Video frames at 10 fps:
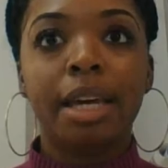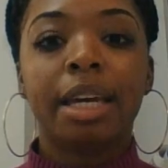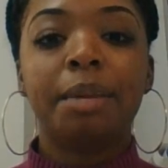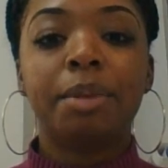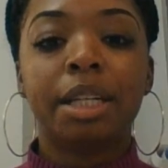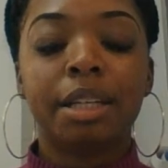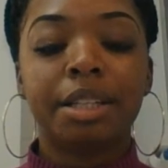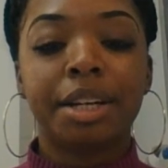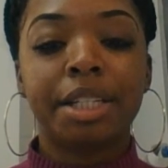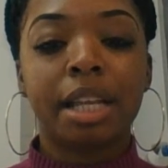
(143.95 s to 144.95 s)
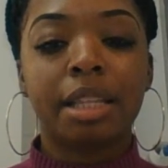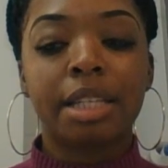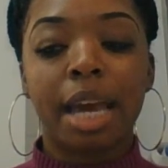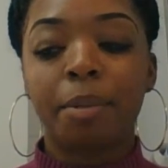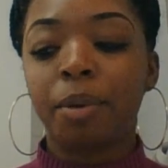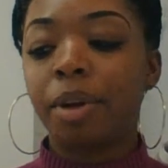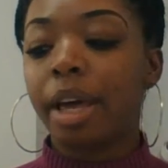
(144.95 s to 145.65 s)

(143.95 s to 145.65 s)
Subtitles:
Keep the dictionaries on the table